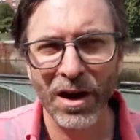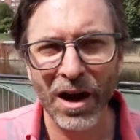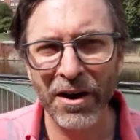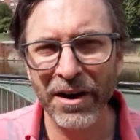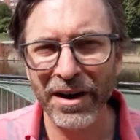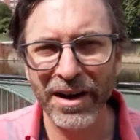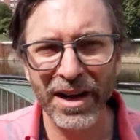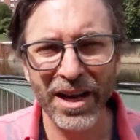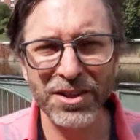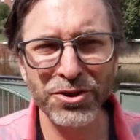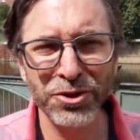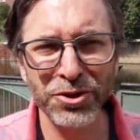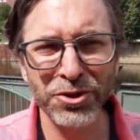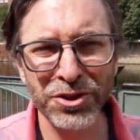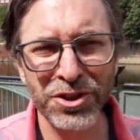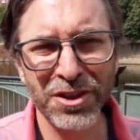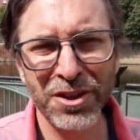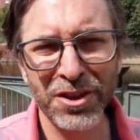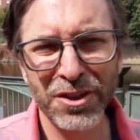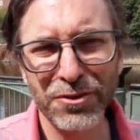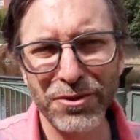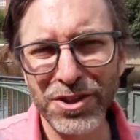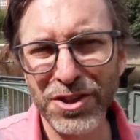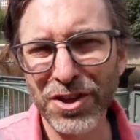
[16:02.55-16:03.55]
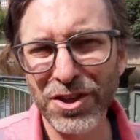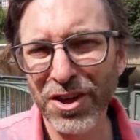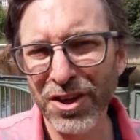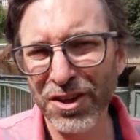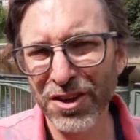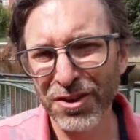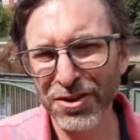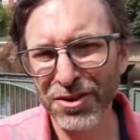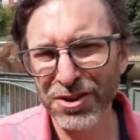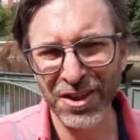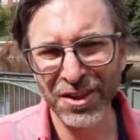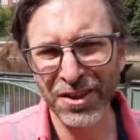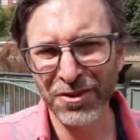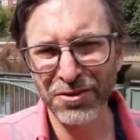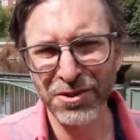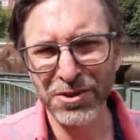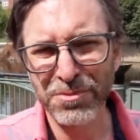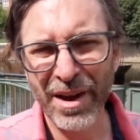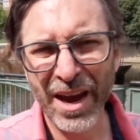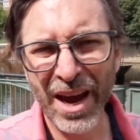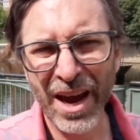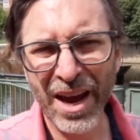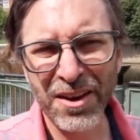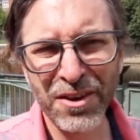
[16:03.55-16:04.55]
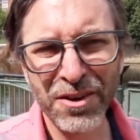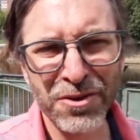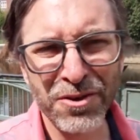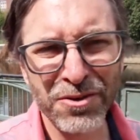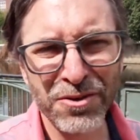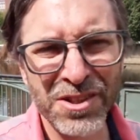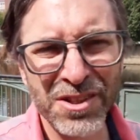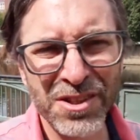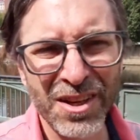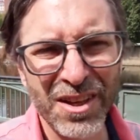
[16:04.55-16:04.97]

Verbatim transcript: All right, I told you there was good news and there was bad news.